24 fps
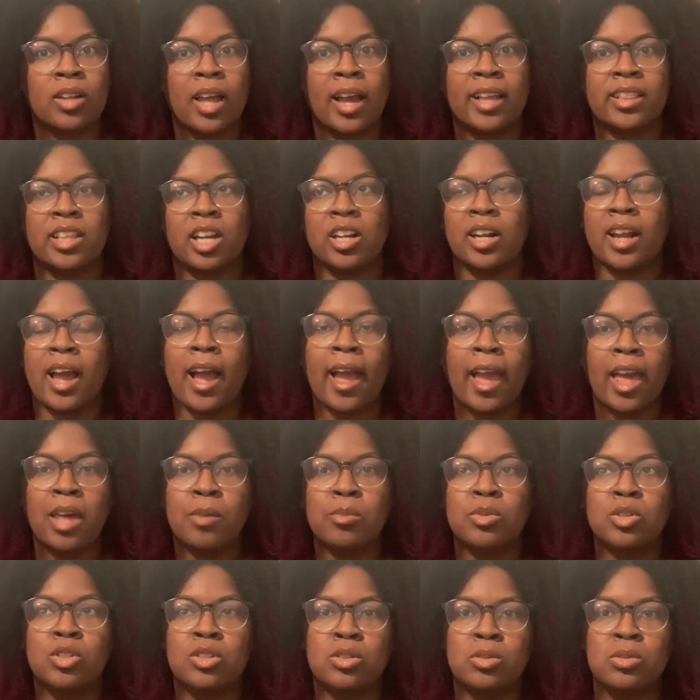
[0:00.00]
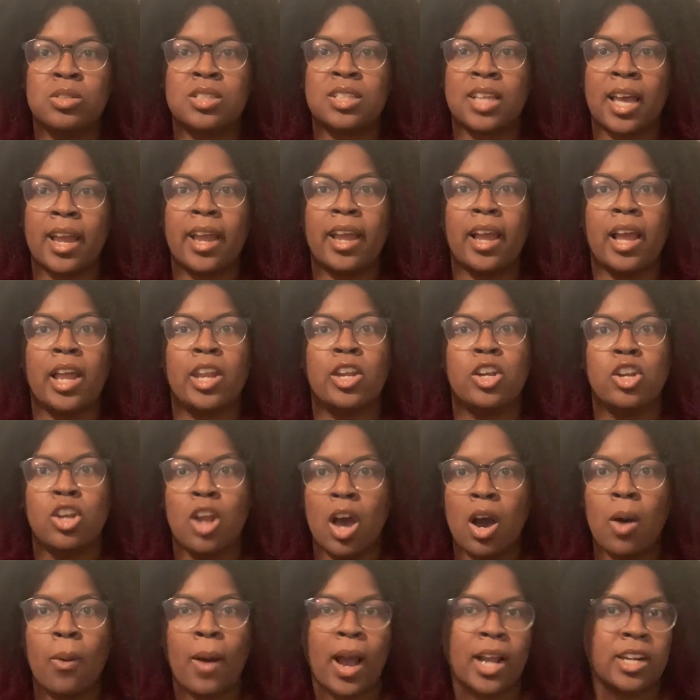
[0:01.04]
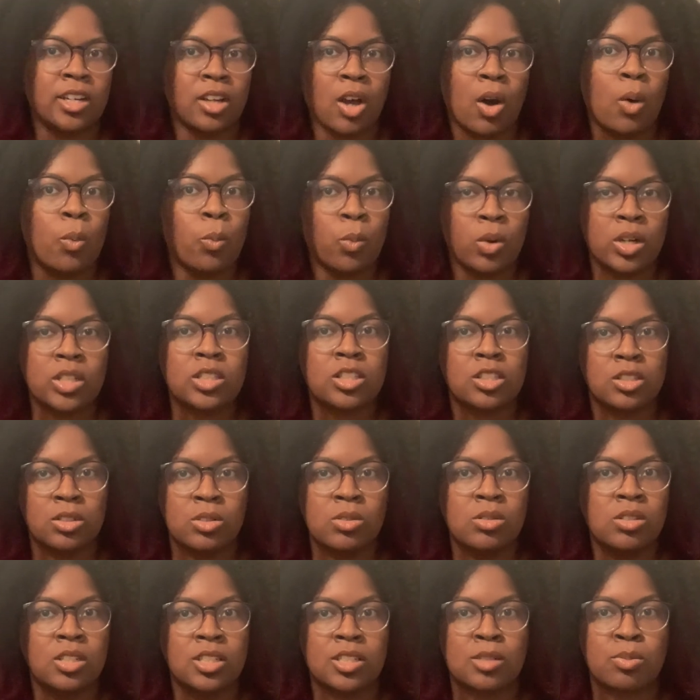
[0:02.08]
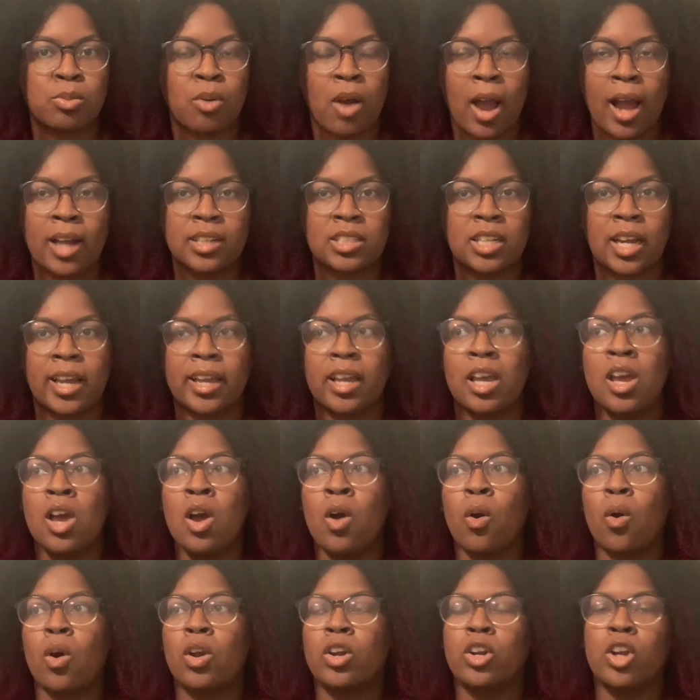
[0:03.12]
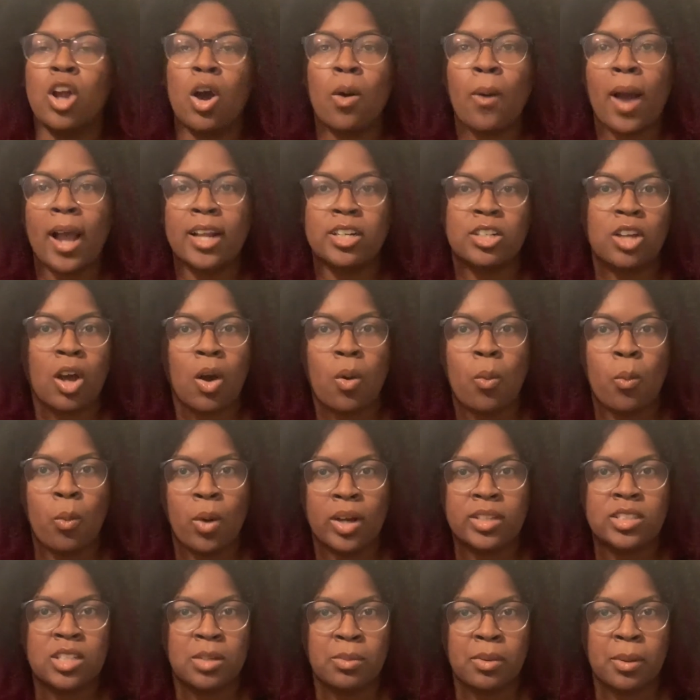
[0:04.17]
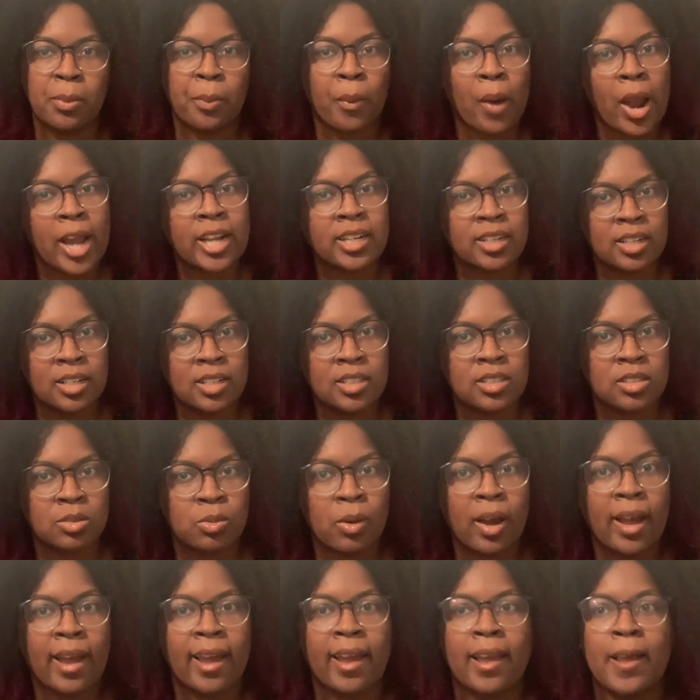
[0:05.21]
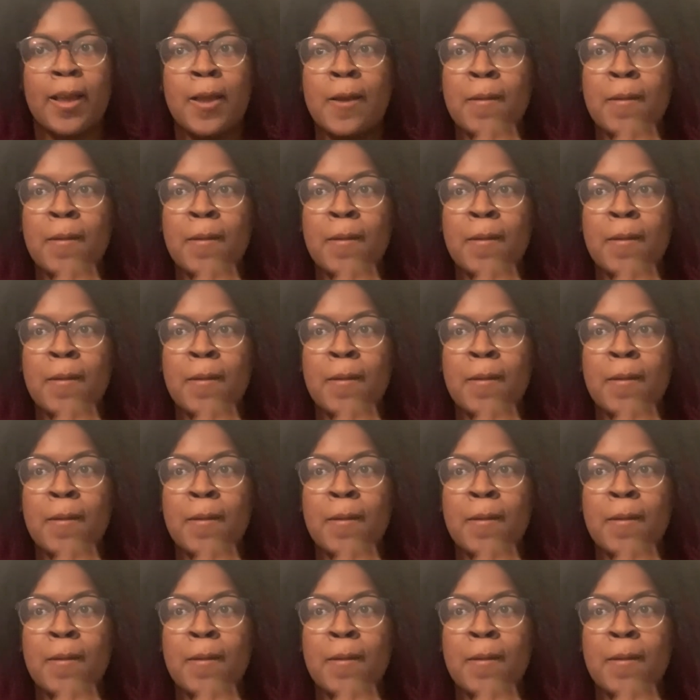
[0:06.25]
Like, they're not able to say, no, I don't want to do this project, or no, I don't want to be pranked in this way.